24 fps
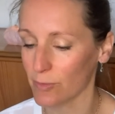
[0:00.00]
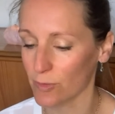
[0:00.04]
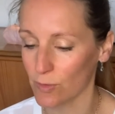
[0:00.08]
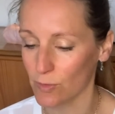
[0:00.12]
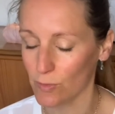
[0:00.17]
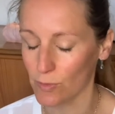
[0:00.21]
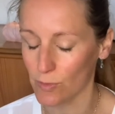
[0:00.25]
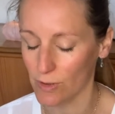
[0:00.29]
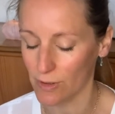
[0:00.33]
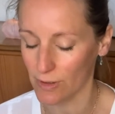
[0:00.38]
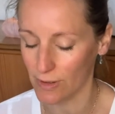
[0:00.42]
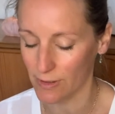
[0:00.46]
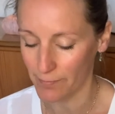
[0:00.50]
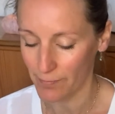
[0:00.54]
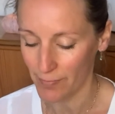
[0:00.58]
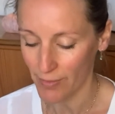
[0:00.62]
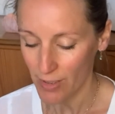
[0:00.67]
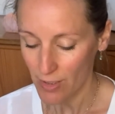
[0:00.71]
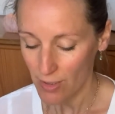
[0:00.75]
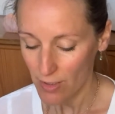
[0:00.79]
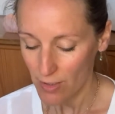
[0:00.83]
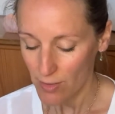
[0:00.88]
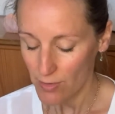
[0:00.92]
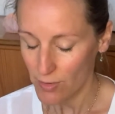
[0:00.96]
organ
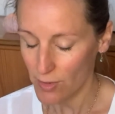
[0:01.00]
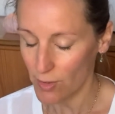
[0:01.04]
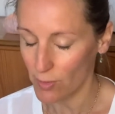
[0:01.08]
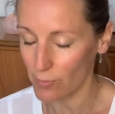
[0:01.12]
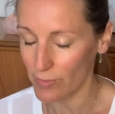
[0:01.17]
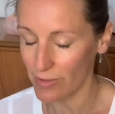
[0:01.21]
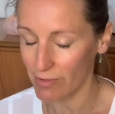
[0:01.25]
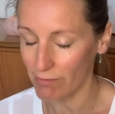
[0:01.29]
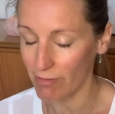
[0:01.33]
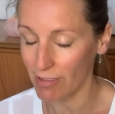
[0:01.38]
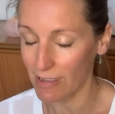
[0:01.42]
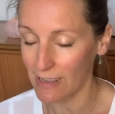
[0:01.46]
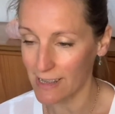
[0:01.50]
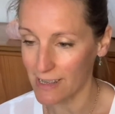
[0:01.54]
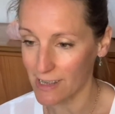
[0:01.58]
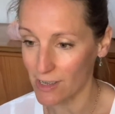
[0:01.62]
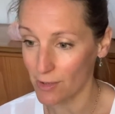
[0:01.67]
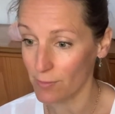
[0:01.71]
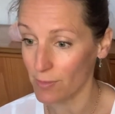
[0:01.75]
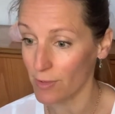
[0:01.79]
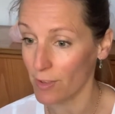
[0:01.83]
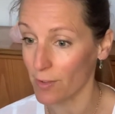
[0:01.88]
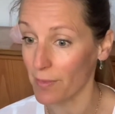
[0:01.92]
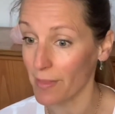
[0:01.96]
that we really
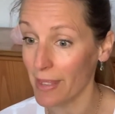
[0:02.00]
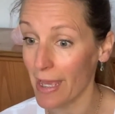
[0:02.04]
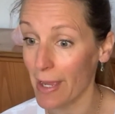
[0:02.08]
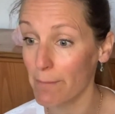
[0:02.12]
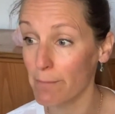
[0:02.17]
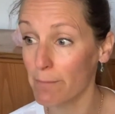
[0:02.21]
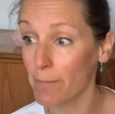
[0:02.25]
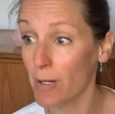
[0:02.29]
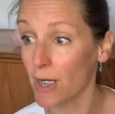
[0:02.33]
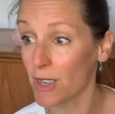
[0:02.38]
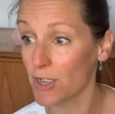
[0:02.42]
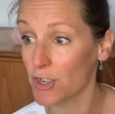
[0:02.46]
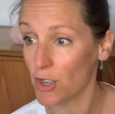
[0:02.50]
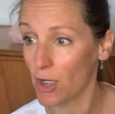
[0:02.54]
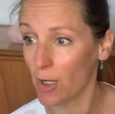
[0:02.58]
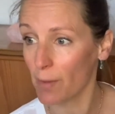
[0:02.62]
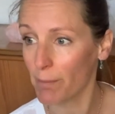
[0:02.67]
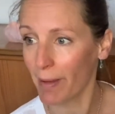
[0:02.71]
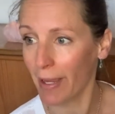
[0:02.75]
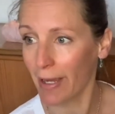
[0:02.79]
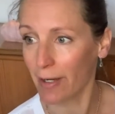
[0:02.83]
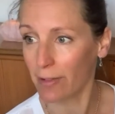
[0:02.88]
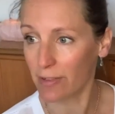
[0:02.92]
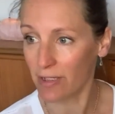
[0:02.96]
don't know that much
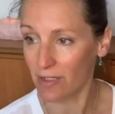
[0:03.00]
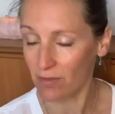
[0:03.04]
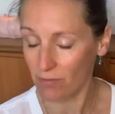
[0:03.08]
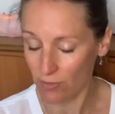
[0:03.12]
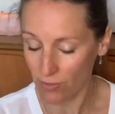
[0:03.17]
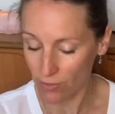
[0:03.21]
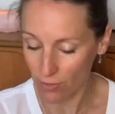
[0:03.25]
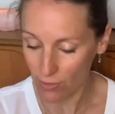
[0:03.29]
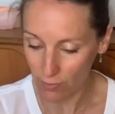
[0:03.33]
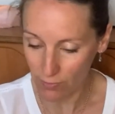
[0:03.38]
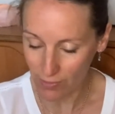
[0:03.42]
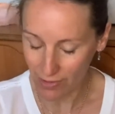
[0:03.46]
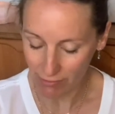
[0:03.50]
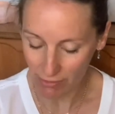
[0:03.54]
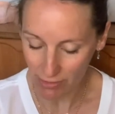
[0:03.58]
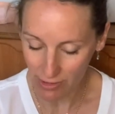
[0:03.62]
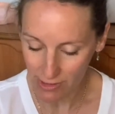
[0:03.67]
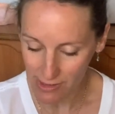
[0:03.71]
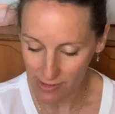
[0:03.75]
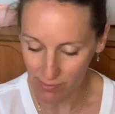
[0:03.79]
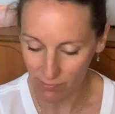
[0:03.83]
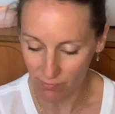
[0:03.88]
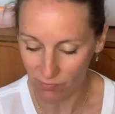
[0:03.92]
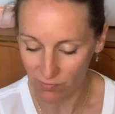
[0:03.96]
about, even though there are
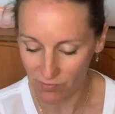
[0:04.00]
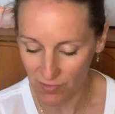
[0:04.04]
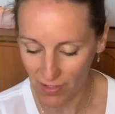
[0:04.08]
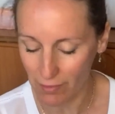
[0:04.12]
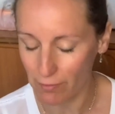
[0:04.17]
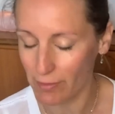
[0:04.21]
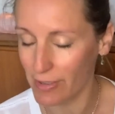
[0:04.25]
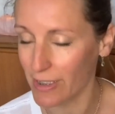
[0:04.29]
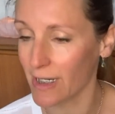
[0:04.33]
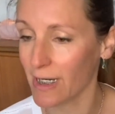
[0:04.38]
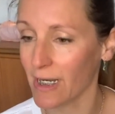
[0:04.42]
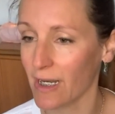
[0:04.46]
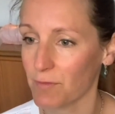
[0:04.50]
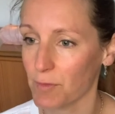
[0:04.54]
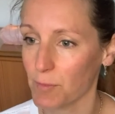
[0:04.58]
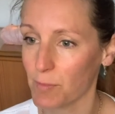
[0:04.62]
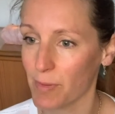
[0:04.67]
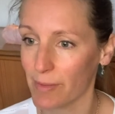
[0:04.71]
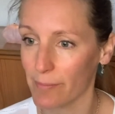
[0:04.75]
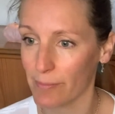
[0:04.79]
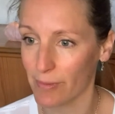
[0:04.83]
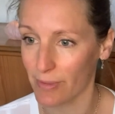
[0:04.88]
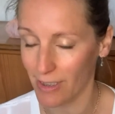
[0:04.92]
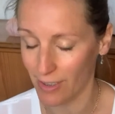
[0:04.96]
some very clever
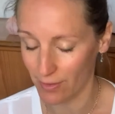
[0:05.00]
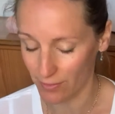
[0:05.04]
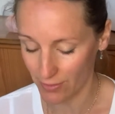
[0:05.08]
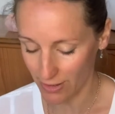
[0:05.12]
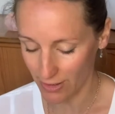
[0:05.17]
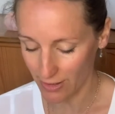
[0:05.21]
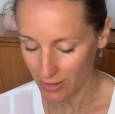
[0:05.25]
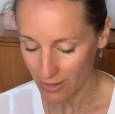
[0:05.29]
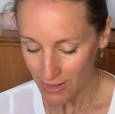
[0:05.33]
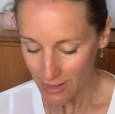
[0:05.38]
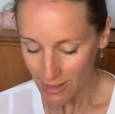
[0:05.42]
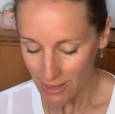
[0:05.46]
people out there.